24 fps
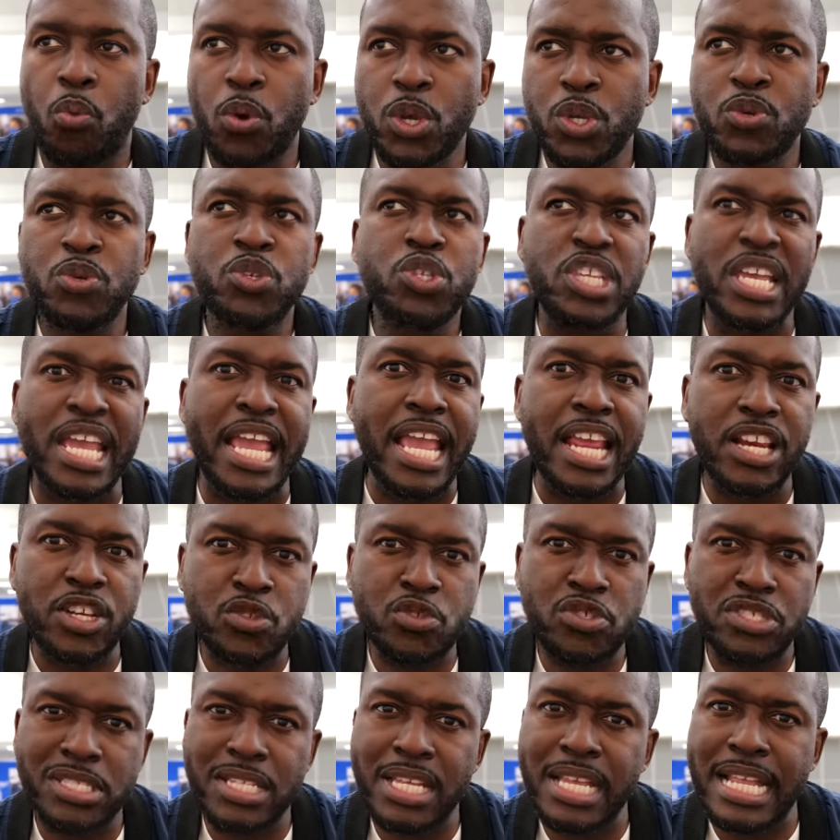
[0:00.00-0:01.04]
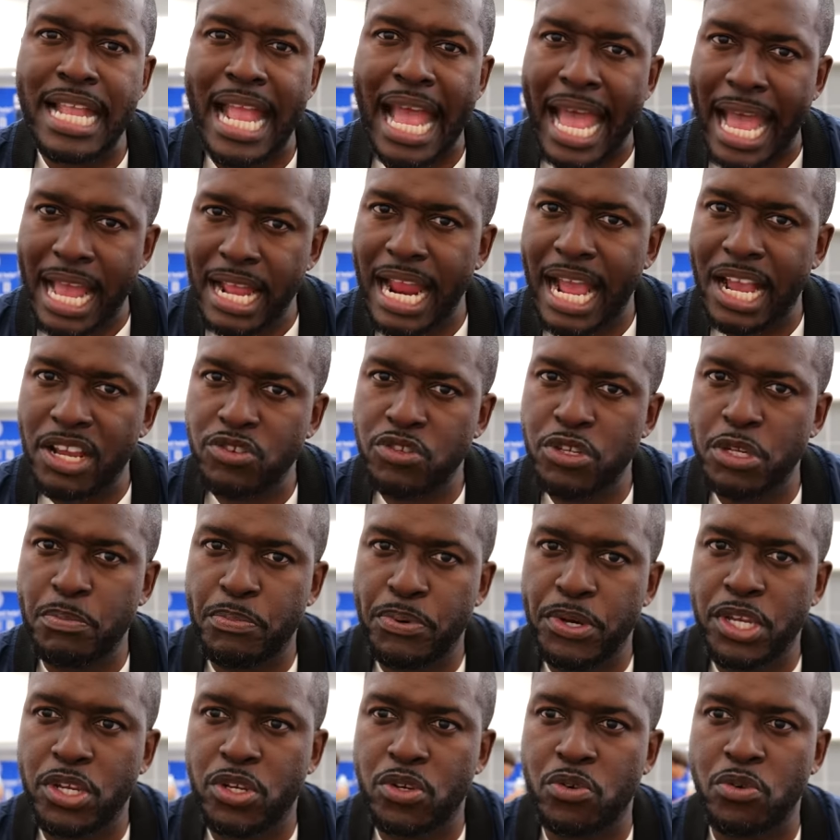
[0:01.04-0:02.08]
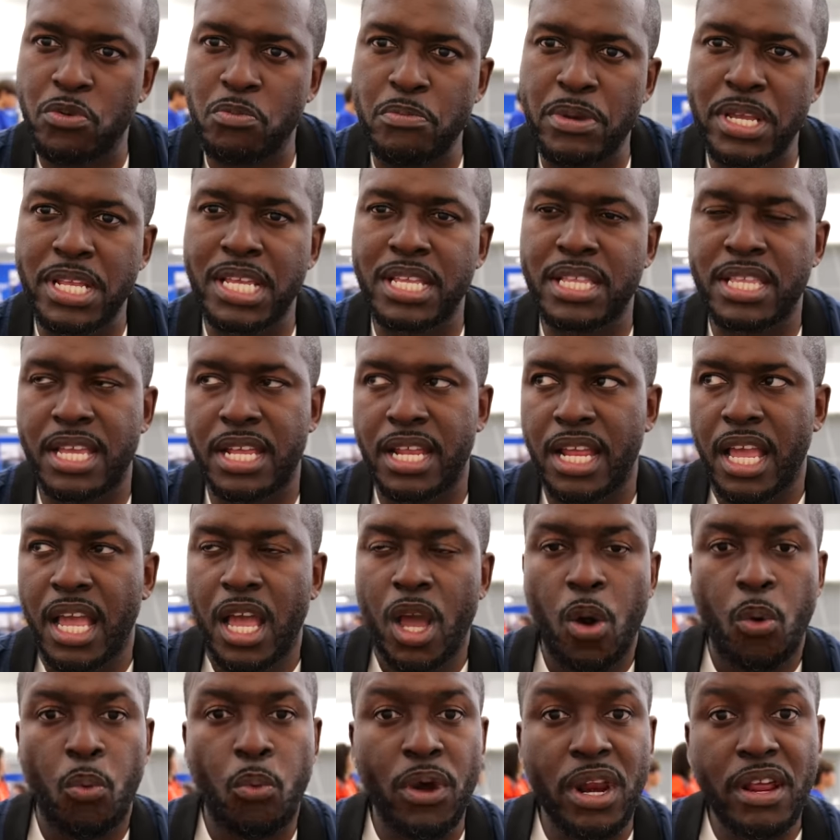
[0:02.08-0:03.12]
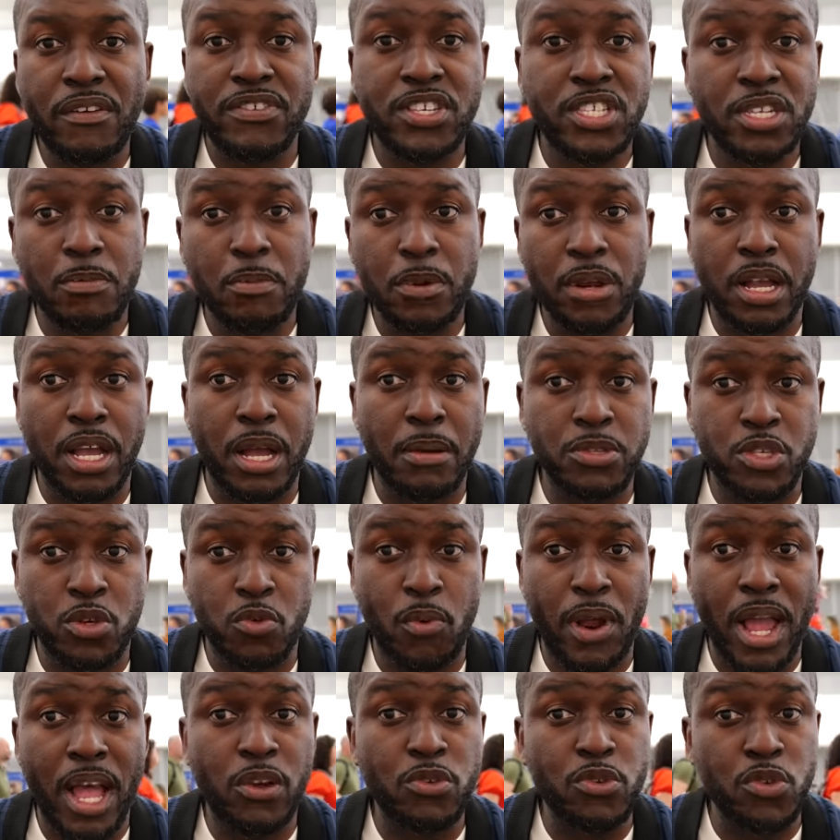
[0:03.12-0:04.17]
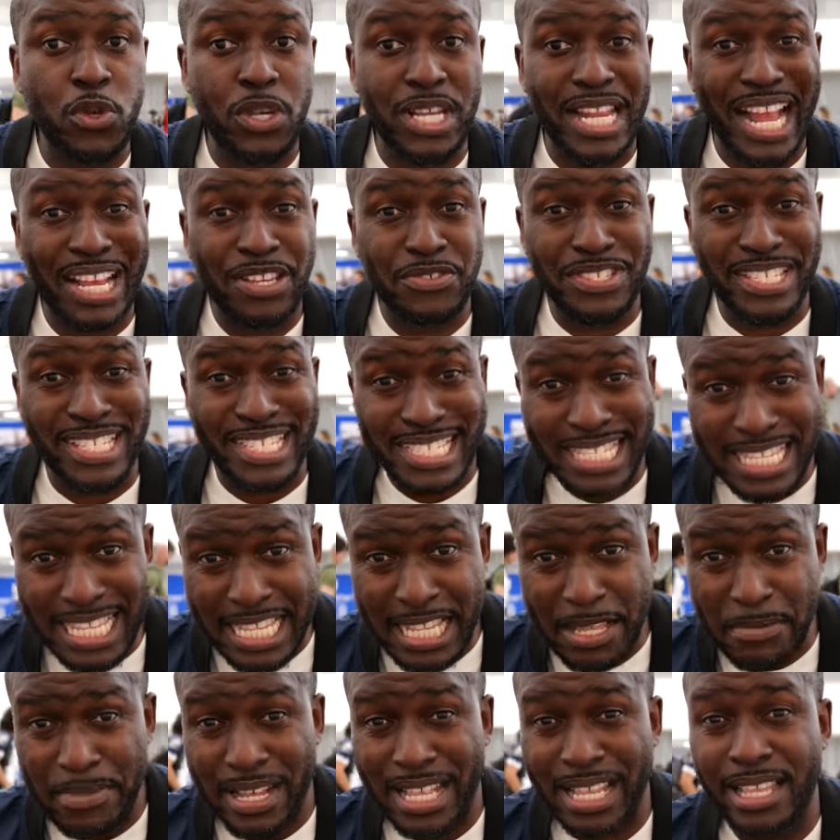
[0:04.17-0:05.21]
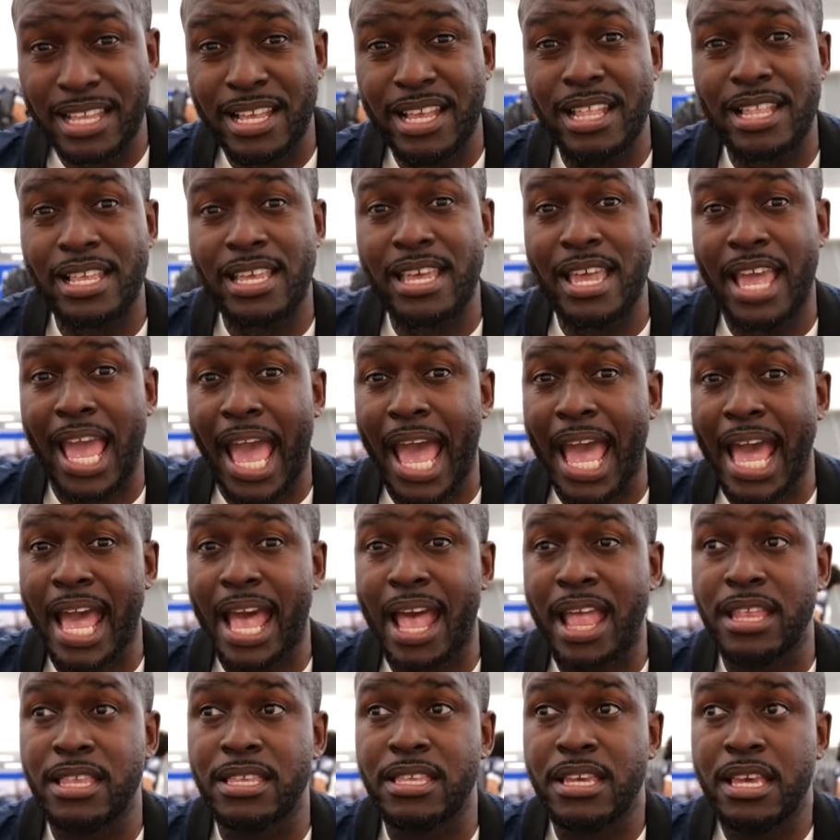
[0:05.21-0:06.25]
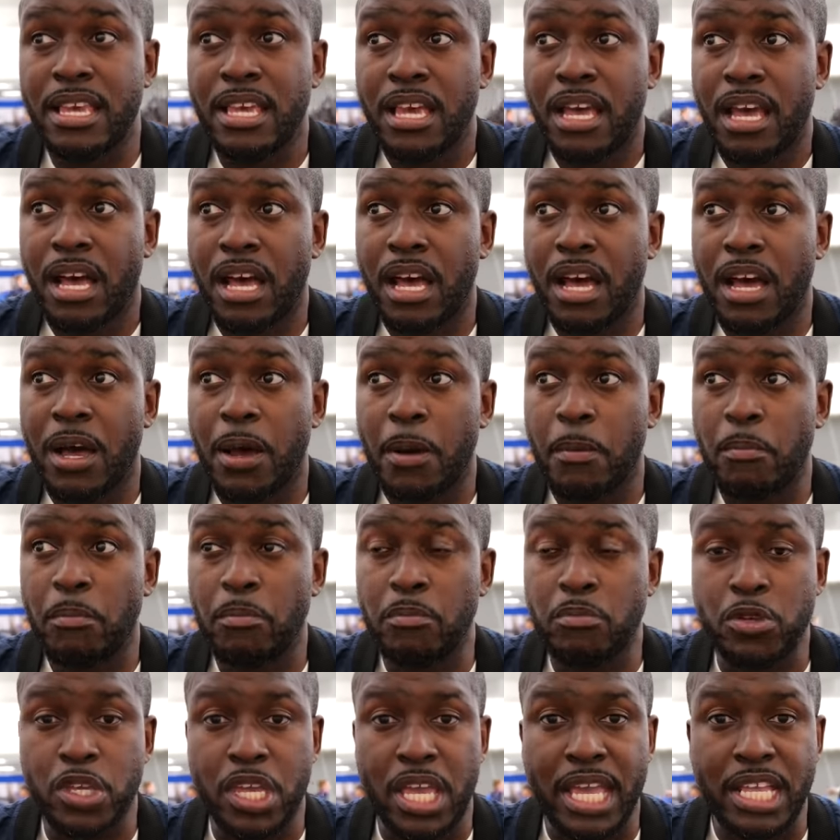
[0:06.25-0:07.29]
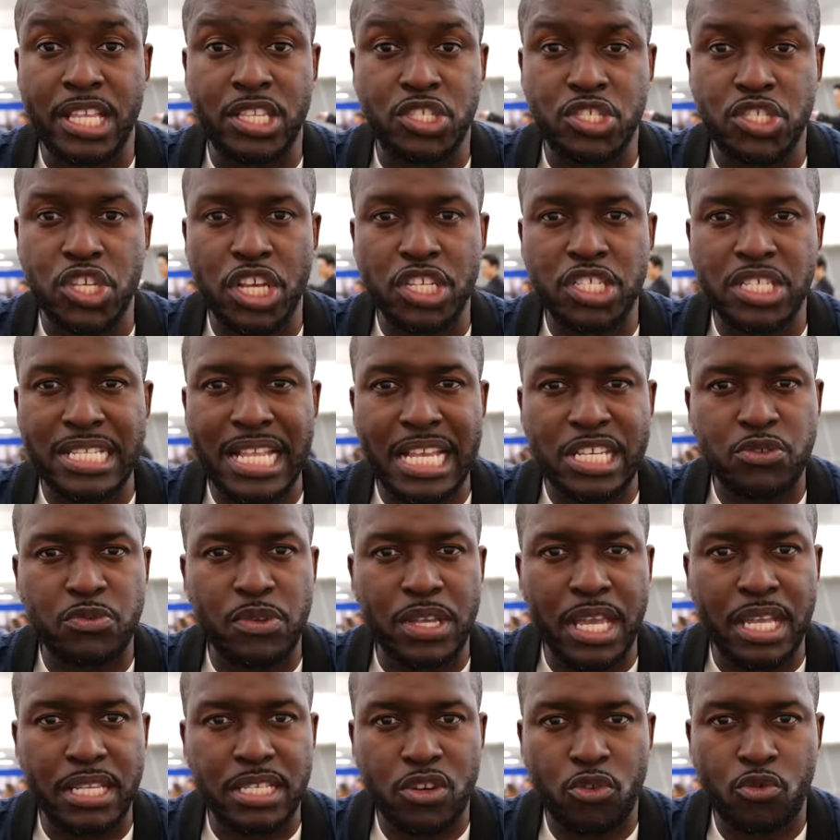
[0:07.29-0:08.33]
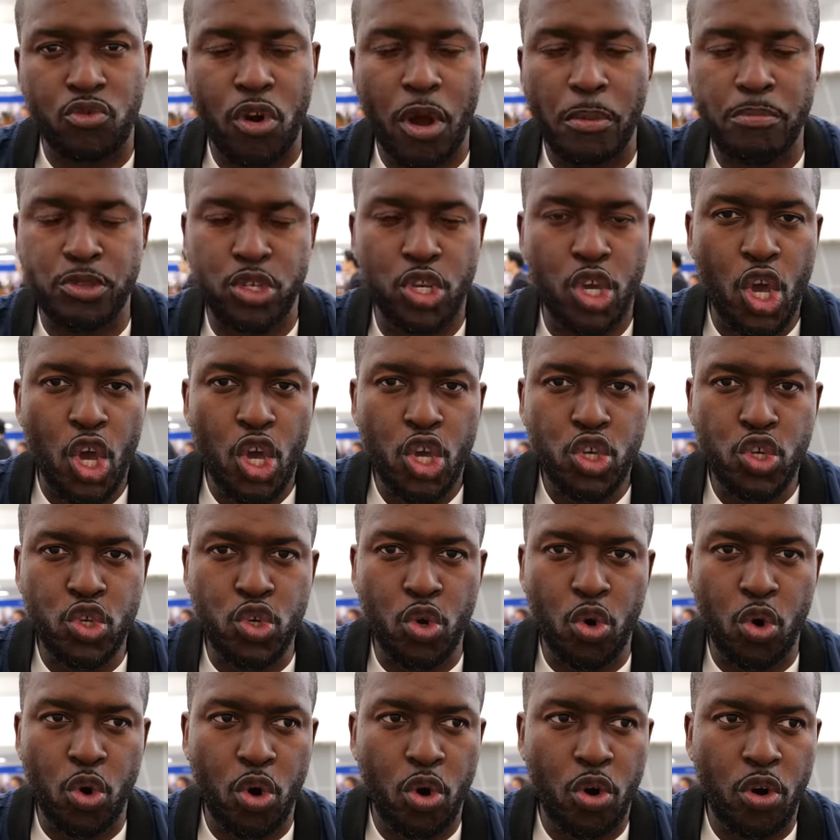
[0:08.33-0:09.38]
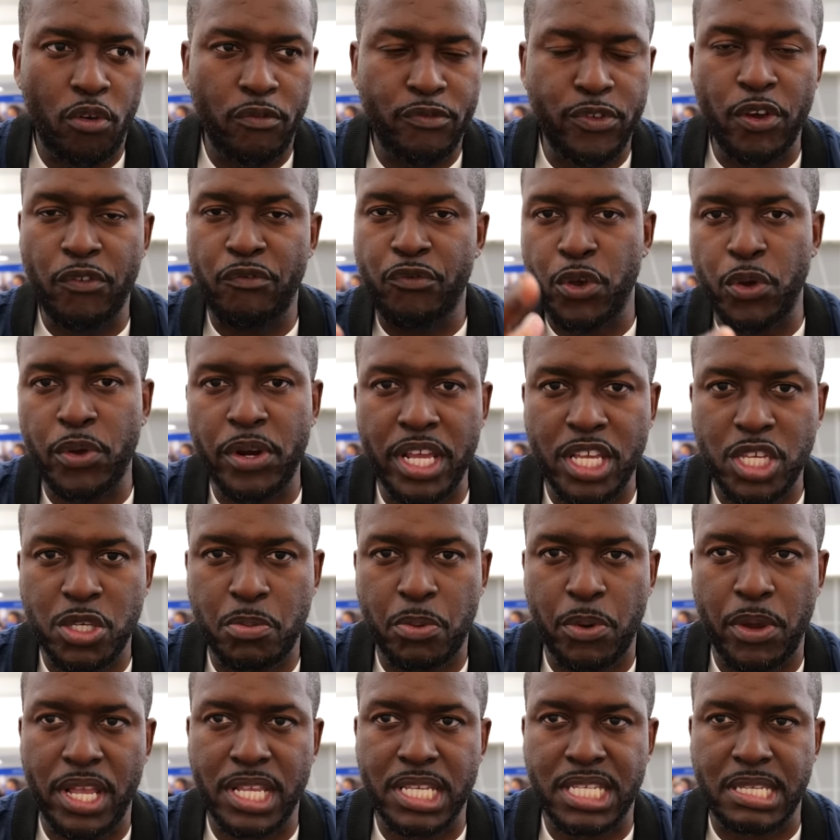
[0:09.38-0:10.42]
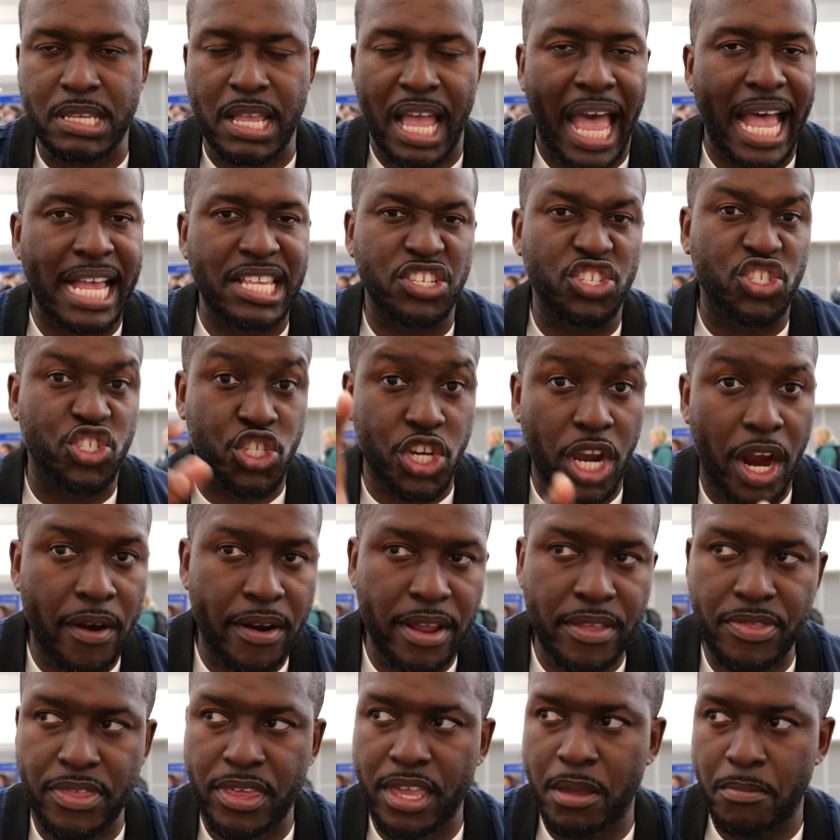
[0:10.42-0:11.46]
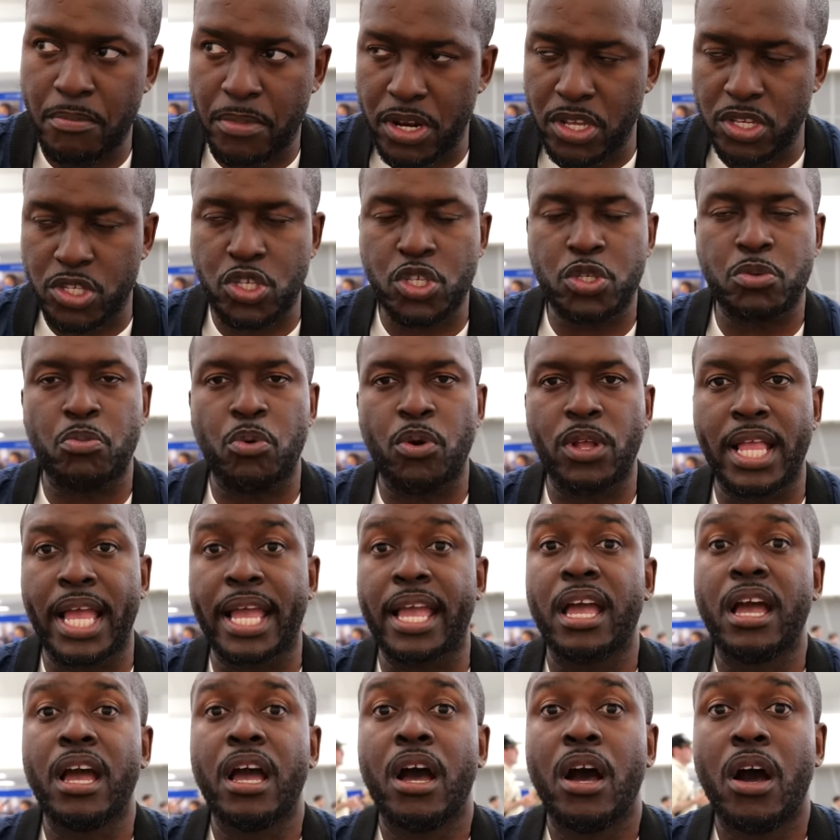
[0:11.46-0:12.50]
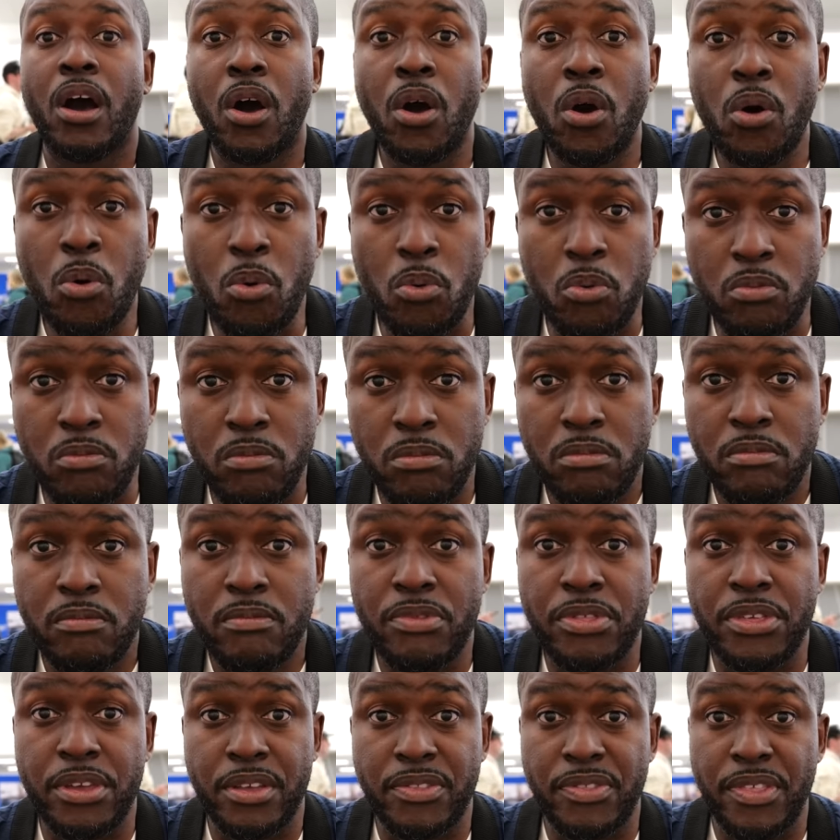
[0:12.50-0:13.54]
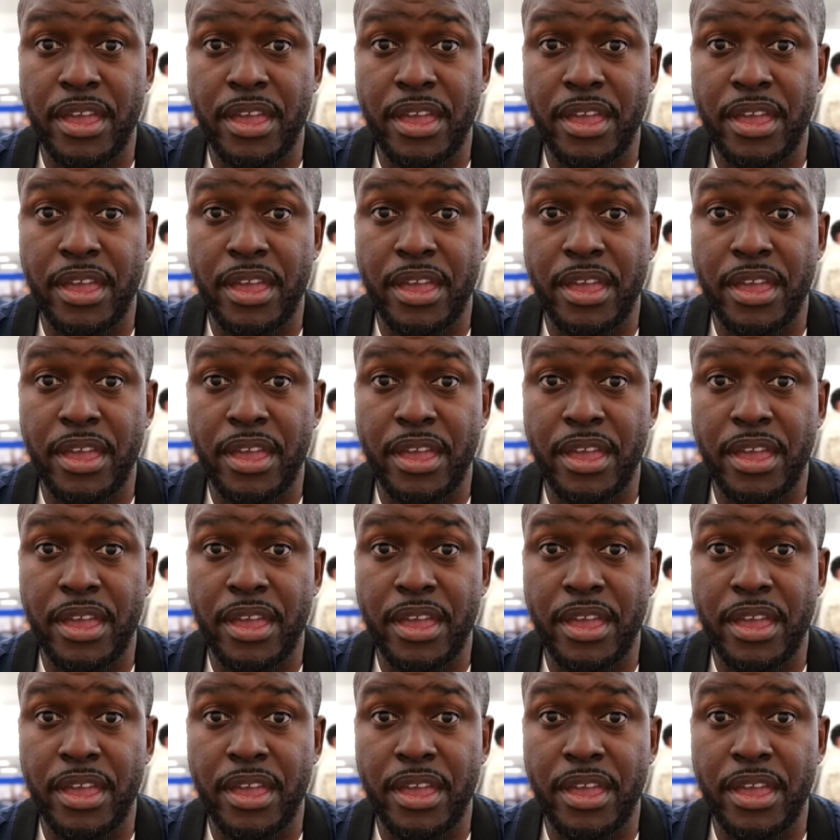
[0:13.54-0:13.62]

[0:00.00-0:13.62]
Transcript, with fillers: which was interesting and actually pretty cool, meaning that whenever someone comes around, you can actually see them clearly and um, it doesn't necessarily interrupt your, your viewing experience as a jarring thing, but it's just more like, oh, they're